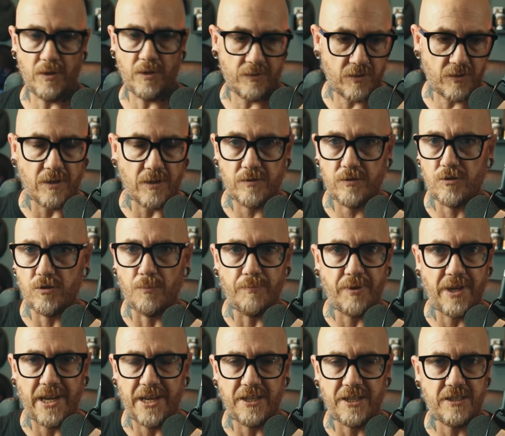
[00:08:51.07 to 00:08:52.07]
So don't
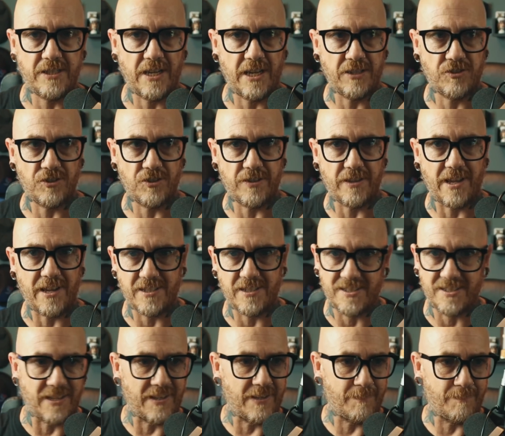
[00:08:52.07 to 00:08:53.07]
pay any attention to that.
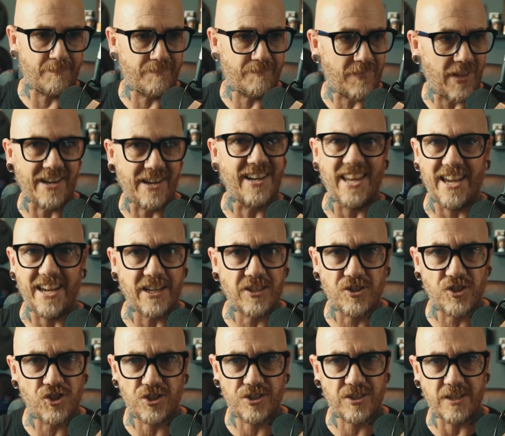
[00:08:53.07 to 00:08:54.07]
It's uh, a
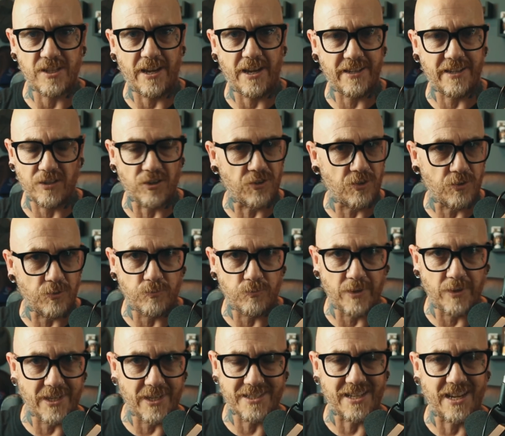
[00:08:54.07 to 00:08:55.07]
glitch. So I don't know
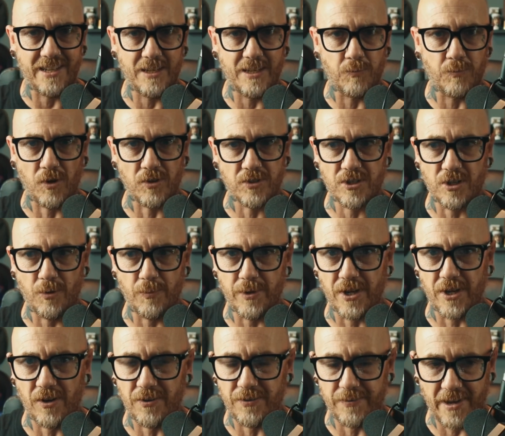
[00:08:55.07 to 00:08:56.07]
exactly what's
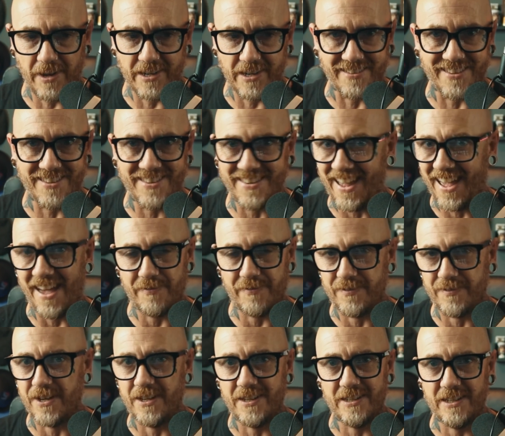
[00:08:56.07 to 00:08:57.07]
going on. I
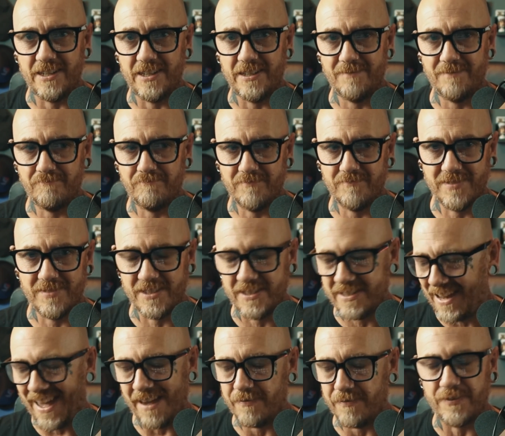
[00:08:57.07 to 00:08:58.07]
definitely
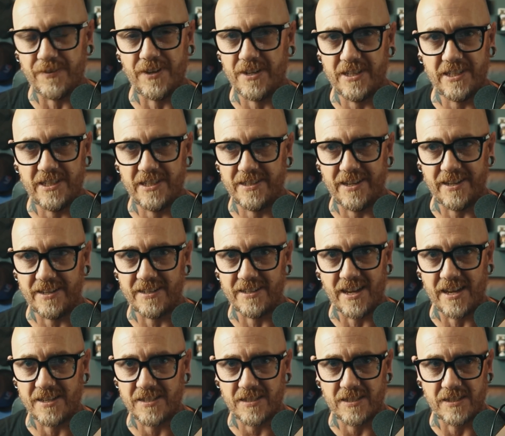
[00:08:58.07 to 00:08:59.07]
definitely
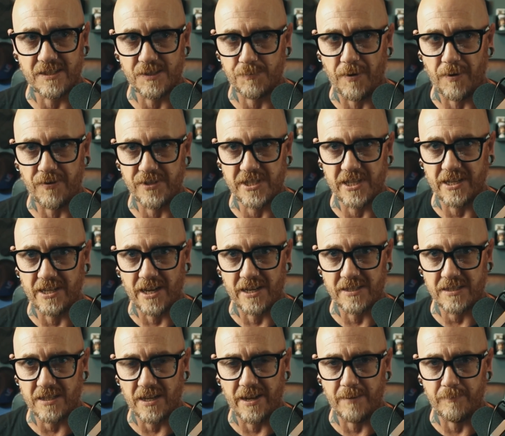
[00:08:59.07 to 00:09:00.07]
didn't ask Conspiracy
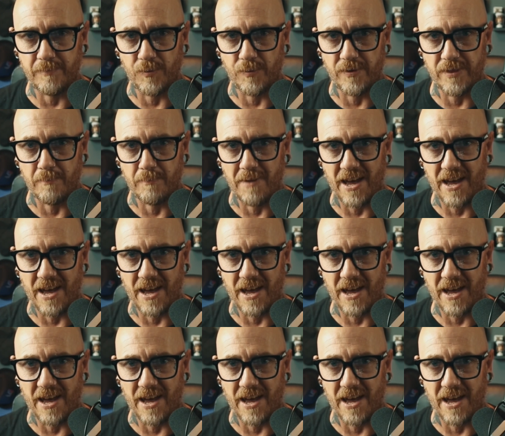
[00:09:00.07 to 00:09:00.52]
Cast to help me with the